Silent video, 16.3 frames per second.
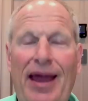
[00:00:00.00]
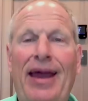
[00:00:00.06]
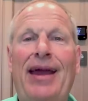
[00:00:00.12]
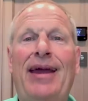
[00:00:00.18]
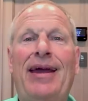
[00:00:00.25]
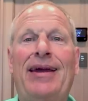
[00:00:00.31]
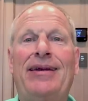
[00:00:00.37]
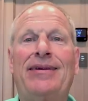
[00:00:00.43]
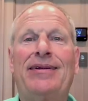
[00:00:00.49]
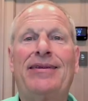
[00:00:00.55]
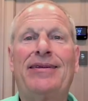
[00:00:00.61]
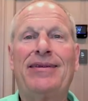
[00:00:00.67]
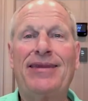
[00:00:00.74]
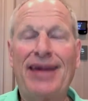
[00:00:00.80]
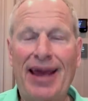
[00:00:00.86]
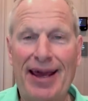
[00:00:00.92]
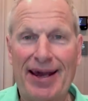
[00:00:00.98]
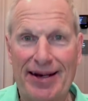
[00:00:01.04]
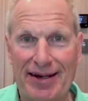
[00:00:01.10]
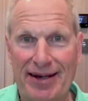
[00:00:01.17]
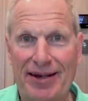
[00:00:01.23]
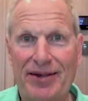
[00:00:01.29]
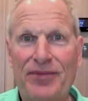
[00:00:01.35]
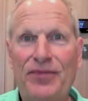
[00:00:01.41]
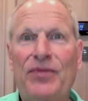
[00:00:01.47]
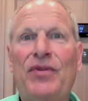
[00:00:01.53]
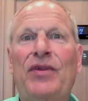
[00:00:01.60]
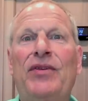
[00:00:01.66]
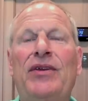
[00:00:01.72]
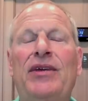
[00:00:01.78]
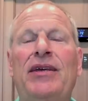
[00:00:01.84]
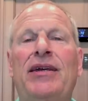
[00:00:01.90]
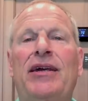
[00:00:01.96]
and then
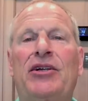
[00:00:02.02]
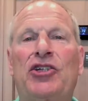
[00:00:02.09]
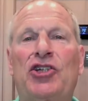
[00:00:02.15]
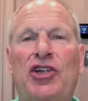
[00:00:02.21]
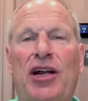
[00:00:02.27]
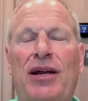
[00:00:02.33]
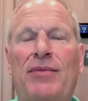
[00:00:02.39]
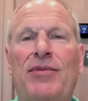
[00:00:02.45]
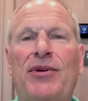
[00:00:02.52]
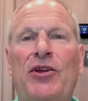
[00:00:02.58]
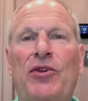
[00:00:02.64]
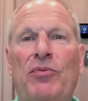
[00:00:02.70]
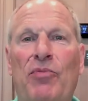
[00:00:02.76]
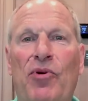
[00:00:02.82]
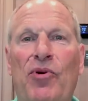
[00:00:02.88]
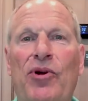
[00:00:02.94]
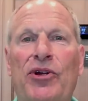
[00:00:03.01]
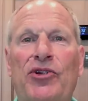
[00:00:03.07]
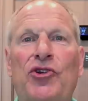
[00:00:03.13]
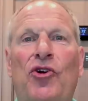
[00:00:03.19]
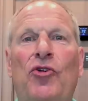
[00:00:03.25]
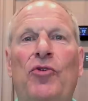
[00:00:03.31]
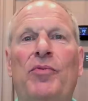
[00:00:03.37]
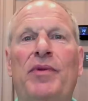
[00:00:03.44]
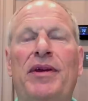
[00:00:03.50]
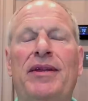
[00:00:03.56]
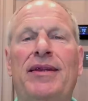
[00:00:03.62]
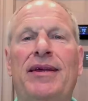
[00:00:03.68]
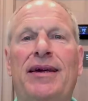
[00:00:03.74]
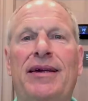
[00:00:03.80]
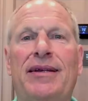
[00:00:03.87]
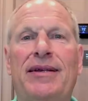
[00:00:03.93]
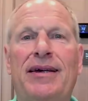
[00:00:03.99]
the uh, chairman and the board told me
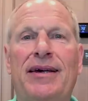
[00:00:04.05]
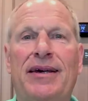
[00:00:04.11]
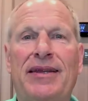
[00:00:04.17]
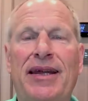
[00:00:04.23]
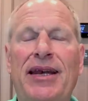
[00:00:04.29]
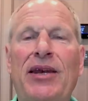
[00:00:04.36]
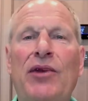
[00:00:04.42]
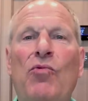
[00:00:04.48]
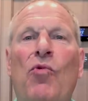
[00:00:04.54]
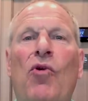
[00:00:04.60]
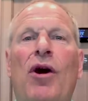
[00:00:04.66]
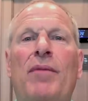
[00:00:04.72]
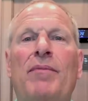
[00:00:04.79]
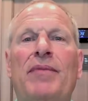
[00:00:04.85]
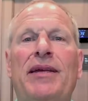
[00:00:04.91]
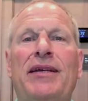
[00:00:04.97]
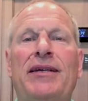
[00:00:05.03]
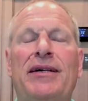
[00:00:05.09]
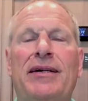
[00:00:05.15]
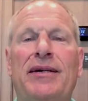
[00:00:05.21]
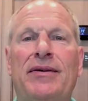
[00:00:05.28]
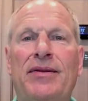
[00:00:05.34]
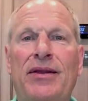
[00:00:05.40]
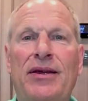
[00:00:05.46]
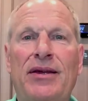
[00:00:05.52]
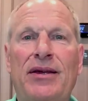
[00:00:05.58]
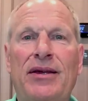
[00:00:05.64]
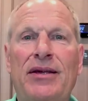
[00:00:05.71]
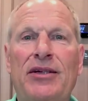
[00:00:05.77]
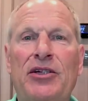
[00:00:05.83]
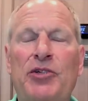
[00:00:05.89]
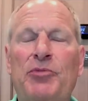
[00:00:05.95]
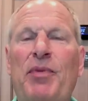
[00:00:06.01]
that uh, they didn't want me to
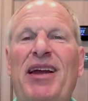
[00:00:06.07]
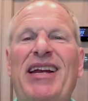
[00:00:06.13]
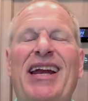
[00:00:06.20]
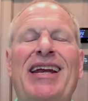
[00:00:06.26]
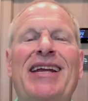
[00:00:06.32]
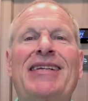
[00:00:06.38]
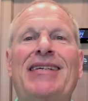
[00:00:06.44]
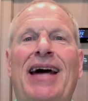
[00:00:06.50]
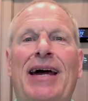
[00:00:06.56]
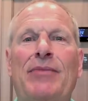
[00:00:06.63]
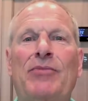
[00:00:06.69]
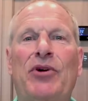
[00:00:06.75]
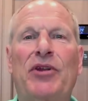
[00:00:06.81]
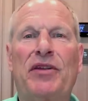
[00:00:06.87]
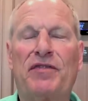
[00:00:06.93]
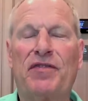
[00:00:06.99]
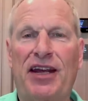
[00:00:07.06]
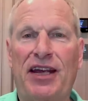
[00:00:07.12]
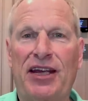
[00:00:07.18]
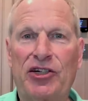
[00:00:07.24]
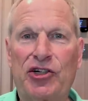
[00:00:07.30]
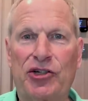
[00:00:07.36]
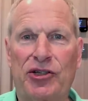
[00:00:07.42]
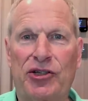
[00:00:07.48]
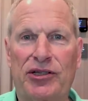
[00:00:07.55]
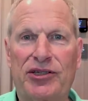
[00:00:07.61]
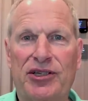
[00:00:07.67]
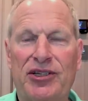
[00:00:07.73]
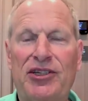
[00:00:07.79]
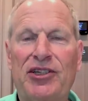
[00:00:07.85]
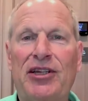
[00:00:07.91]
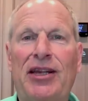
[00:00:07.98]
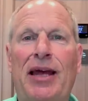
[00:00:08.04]
spend any time on the financials
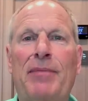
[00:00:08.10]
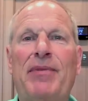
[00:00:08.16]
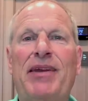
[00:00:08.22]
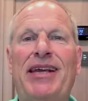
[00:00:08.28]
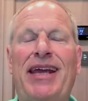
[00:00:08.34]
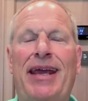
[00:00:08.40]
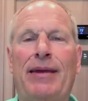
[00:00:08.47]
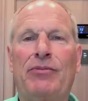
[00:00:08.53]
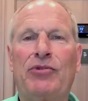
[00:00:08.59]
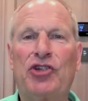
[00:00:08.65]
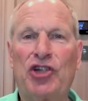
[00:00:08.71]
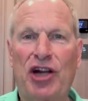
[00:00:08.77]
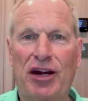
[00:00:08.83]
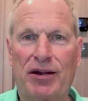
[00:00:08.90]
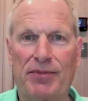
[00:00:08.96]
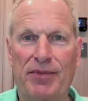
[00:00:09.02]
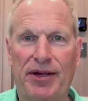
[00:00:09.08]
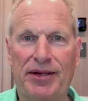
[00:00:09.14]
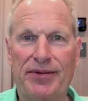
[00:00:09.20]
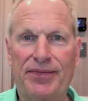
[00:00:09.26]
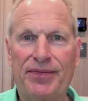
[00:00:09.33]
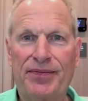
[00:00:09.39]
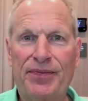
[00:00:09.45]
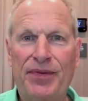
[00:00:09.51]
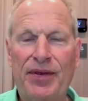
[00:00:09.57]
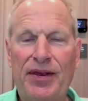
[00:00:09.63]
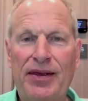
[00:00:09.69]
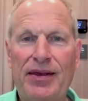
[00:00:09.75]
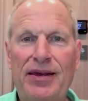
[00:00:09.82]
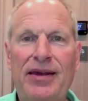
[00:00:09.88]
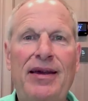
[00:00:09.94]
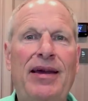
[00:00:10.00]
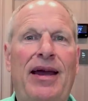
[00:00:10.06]
until I became chairman
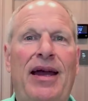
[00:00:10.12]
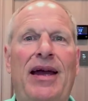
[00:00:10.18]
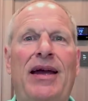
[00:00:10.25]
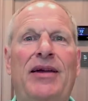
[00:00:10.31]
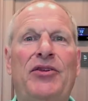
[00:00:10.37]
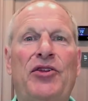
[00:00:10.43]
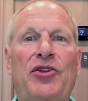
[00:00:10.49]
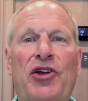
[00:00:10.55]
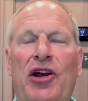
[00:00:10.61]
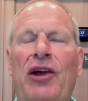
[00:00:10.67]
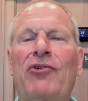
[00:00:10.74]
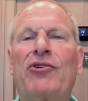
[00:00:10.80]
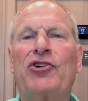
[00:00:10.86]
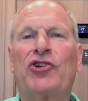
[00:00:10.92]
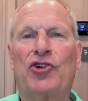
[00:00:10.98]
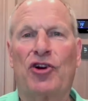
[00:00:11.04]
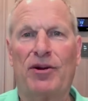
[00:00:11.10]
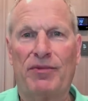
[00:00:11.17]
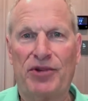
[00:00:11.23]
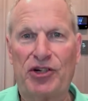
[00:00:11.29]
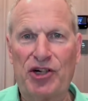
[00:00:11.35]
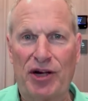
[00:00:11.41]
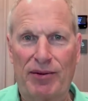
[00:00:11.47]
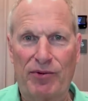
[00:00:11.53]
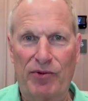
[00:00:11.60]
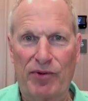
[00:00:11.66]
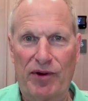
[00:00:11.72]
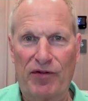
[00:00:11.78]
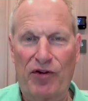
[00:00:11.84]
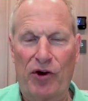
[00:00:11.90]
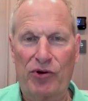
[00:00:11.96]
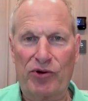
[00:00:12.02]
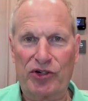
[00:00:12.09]
and that the current chair- chairman would
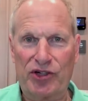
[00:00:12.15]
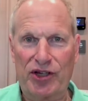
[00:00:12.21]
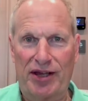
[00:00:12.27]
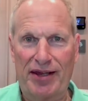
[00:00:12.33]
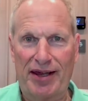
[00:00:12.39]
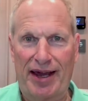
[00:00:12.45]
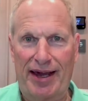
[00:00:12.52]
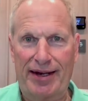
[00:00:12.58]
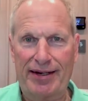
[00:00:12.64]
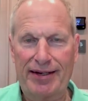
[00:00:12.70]
focus on that.